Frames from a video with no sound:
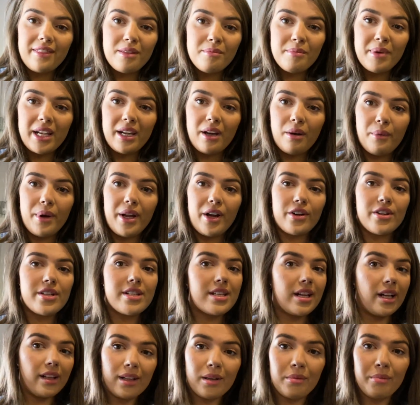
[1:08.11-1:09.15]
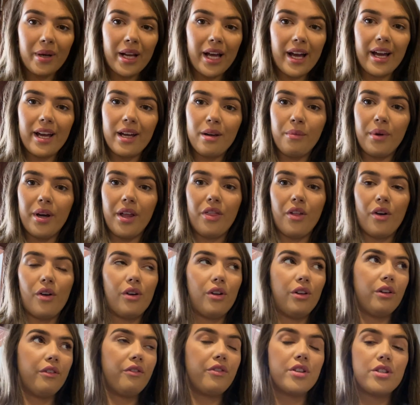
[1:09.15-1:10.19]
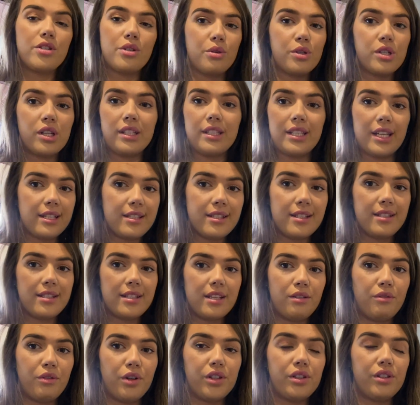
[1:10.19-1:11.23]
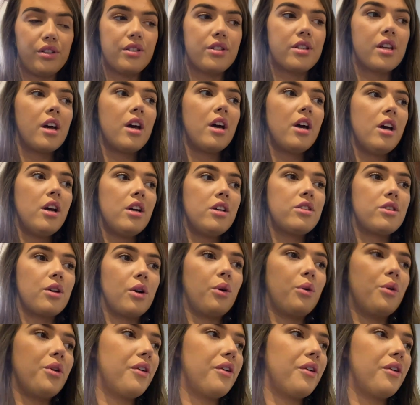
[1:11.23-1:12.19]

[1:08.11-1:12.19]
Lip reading: at the minute, we are still complying with all of the social distancing rules. So